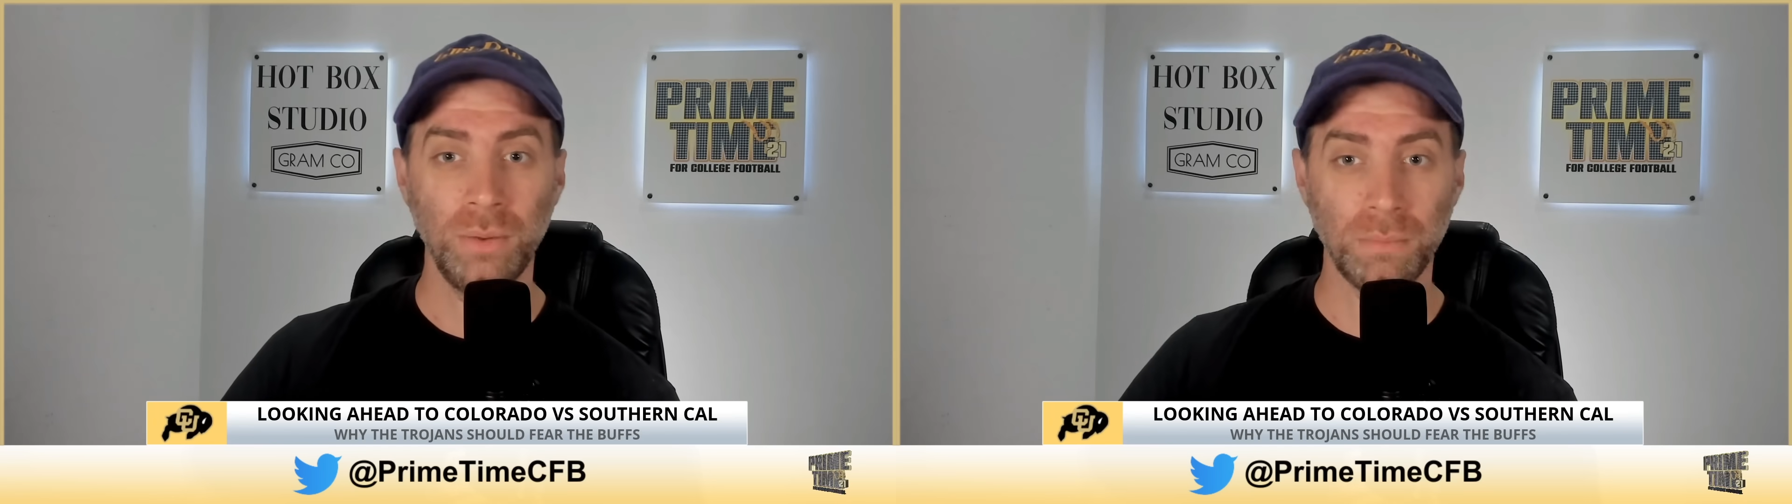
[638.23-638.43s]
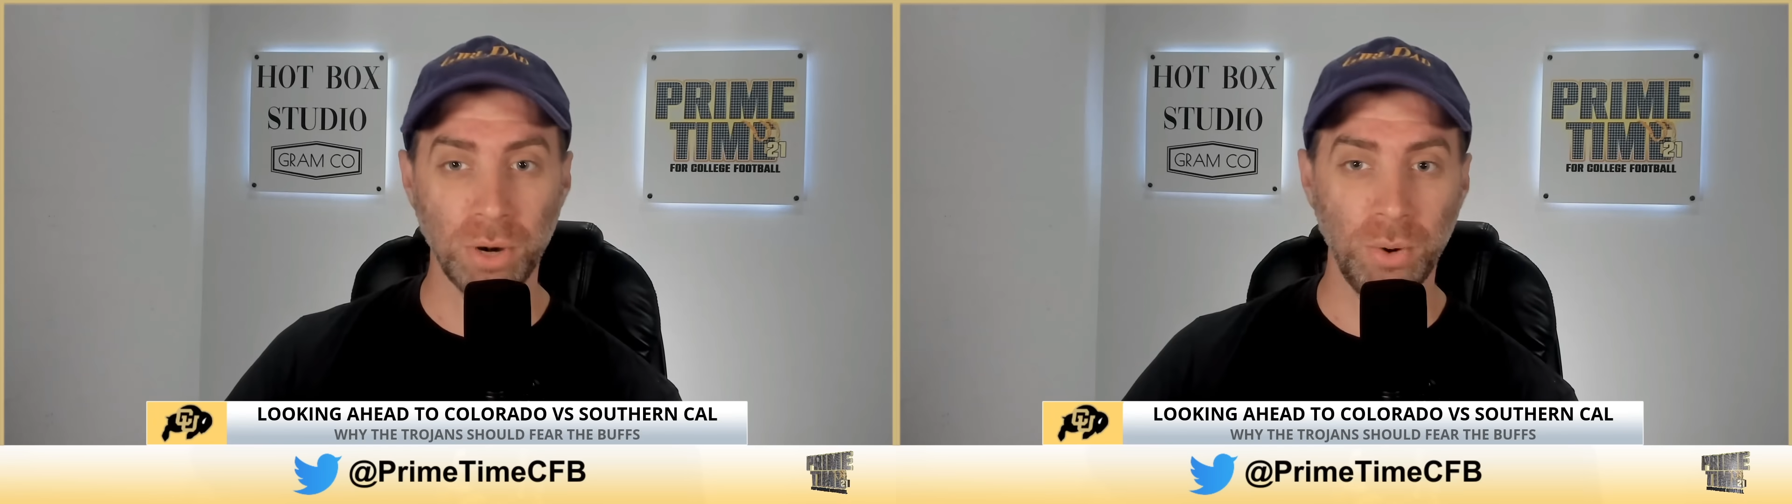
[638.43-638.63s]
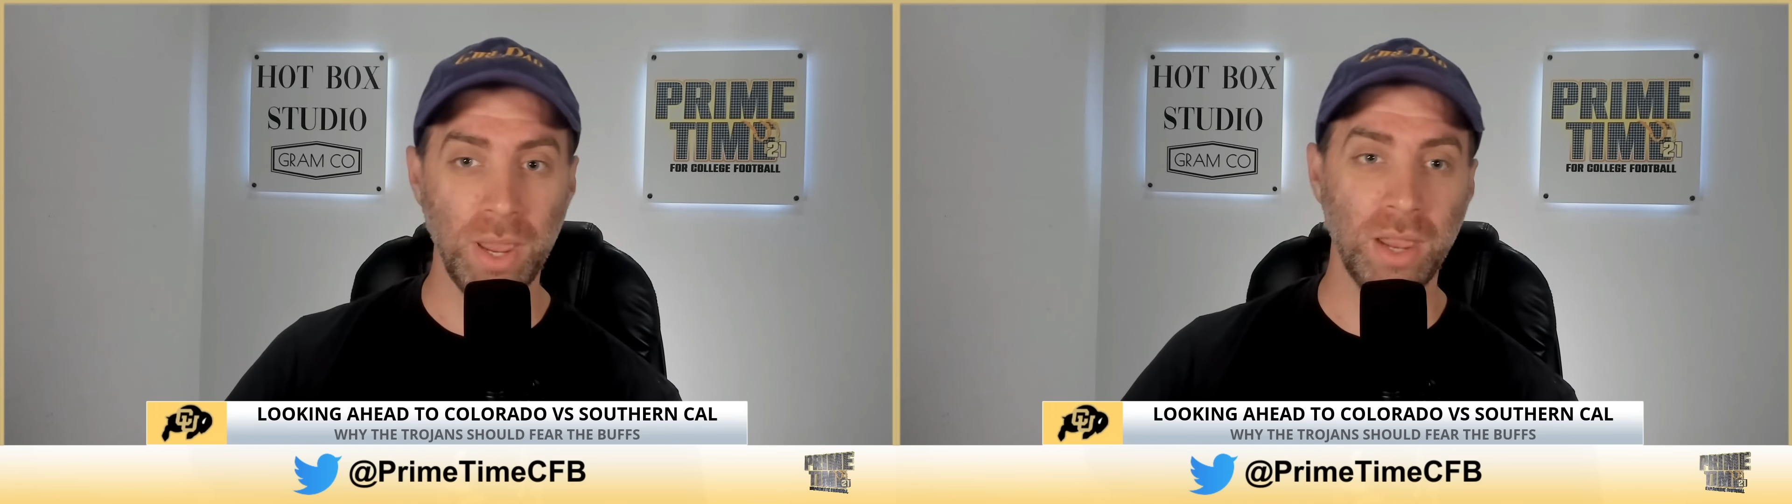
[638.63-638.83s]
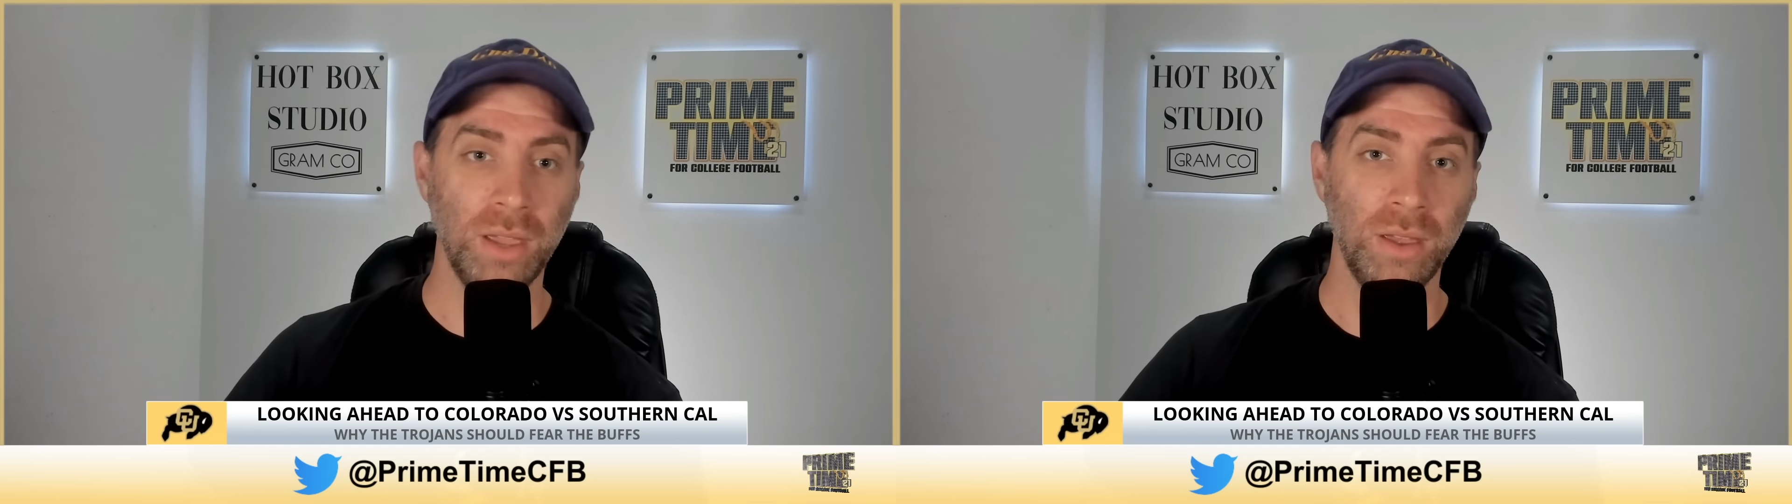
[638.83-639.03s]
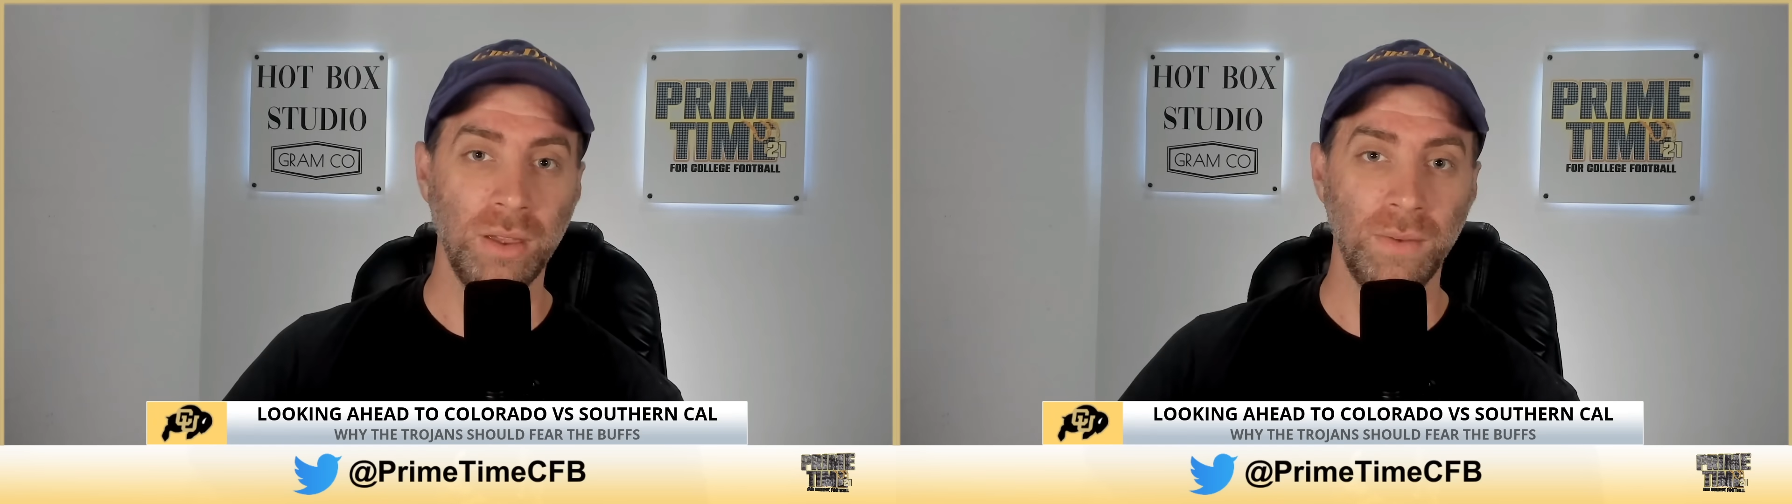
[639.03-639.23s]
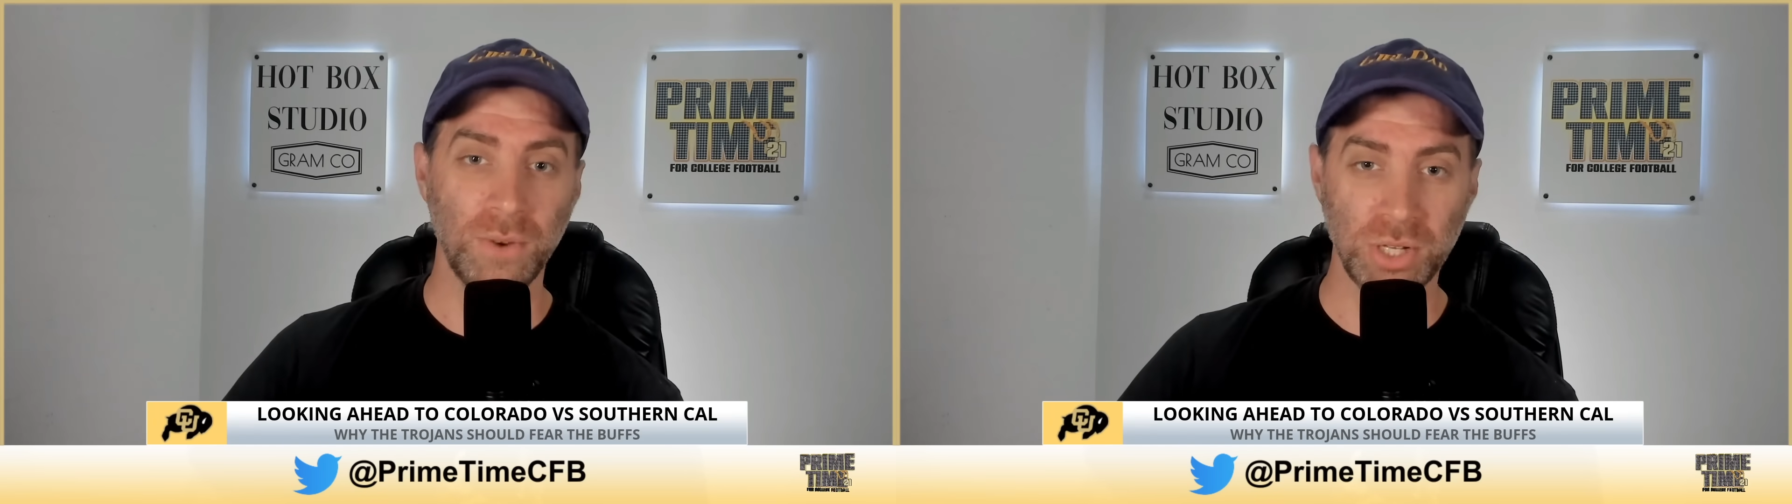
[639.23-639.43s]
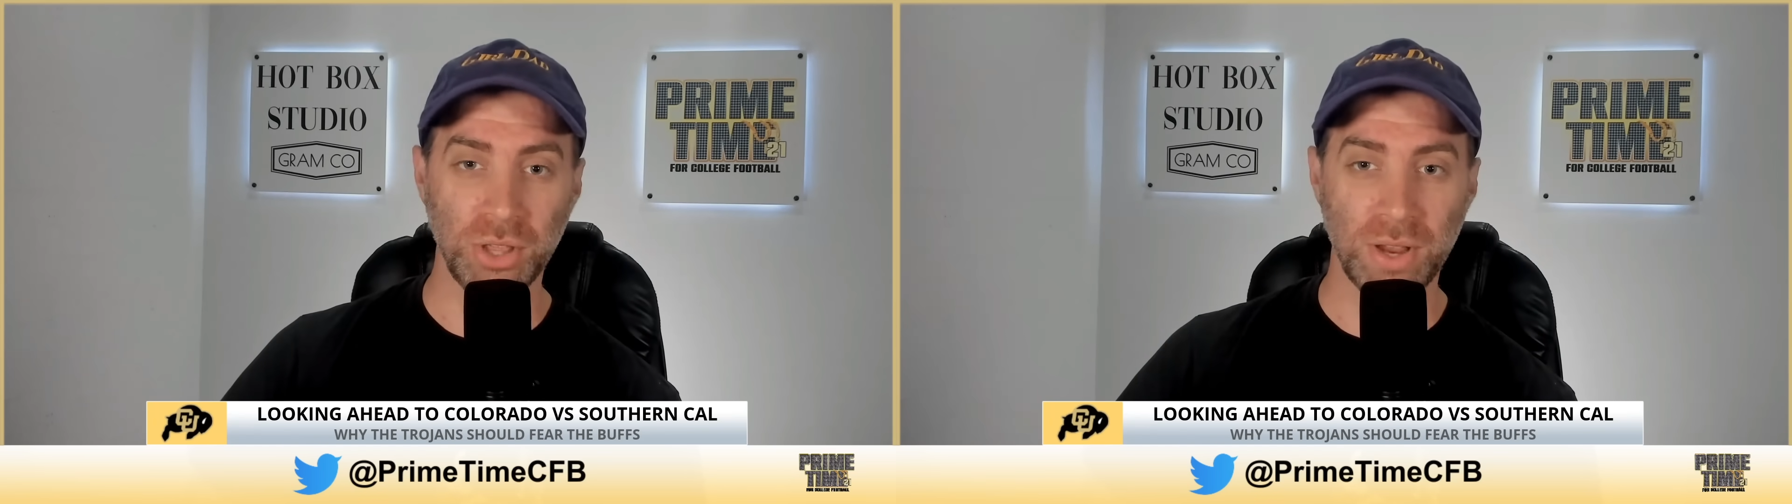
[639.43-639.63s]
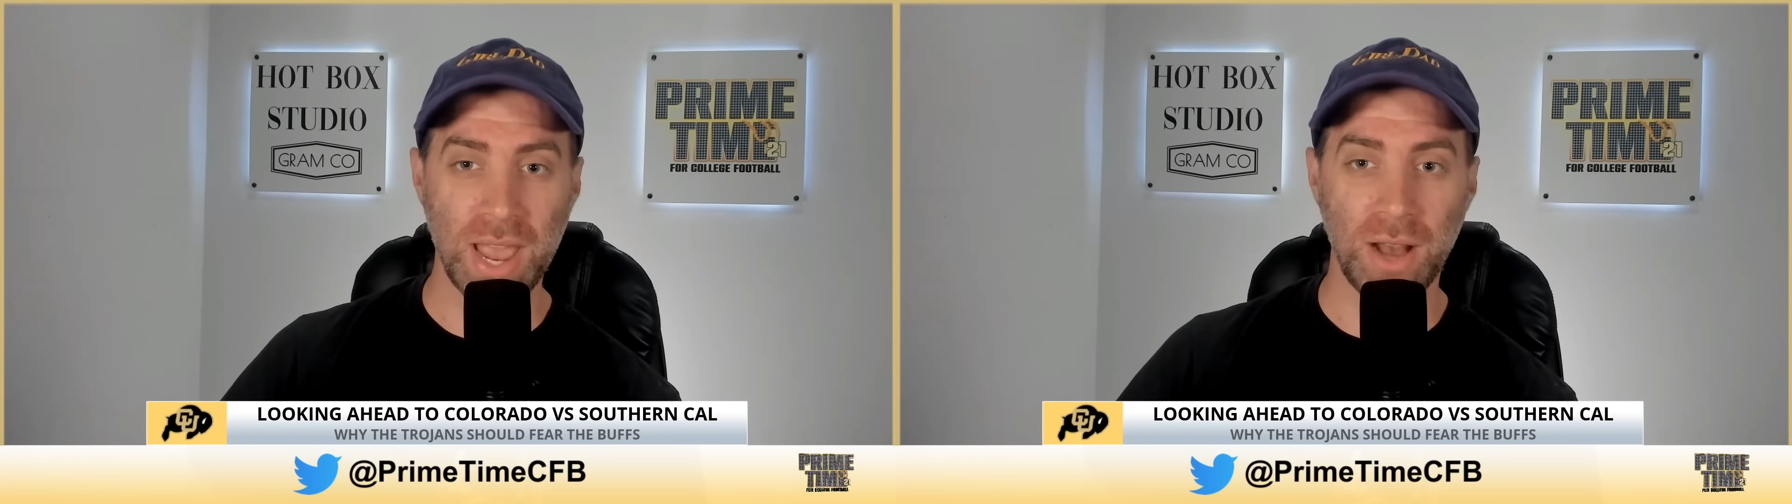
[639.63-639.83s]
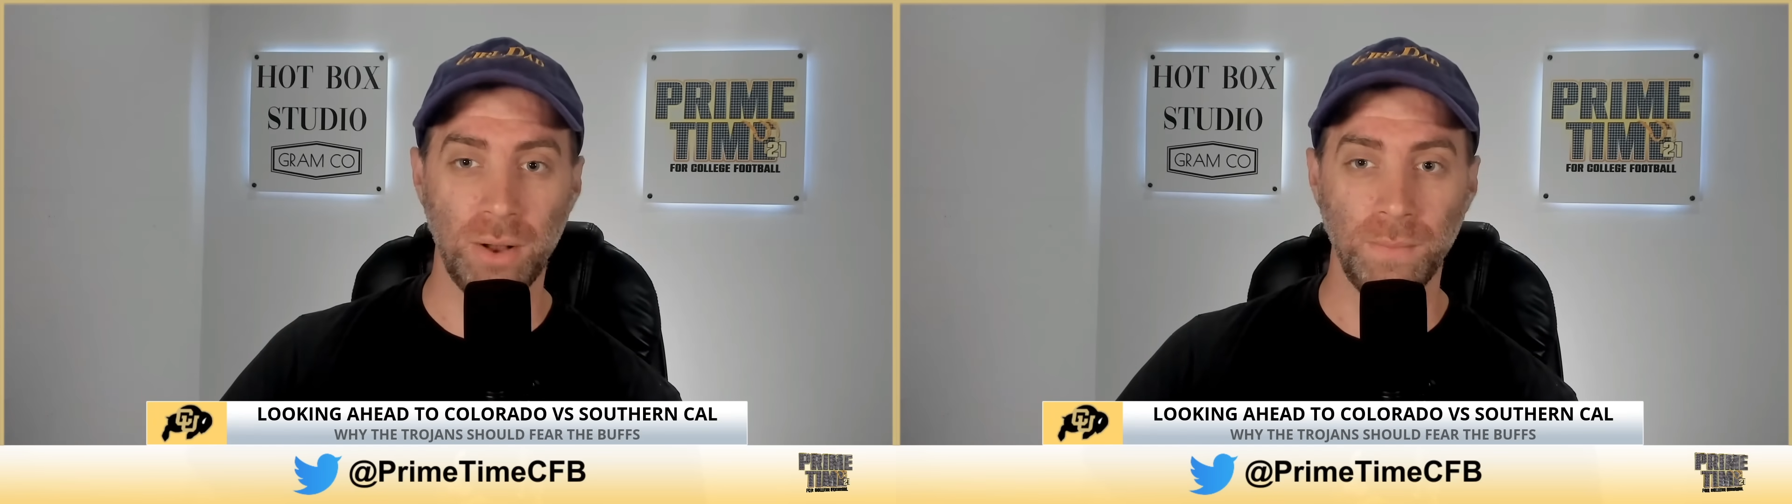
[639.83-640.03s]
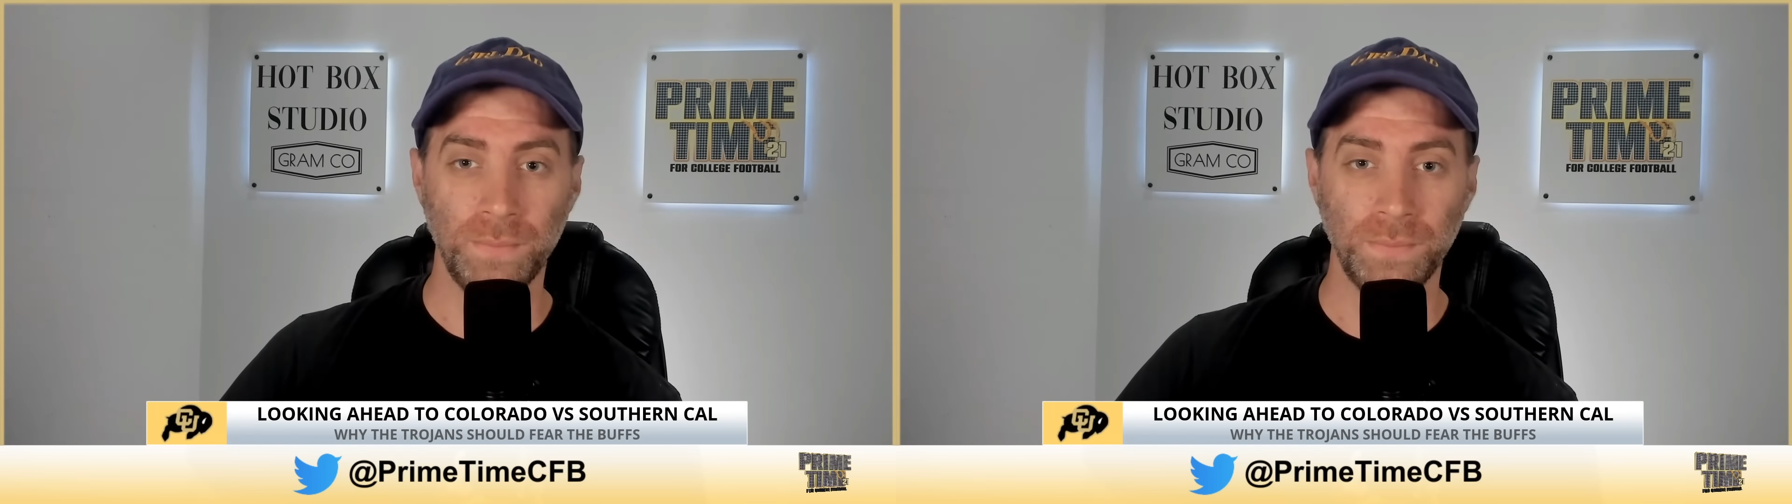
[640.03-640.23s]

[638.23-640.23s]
brewing for Southern Cal.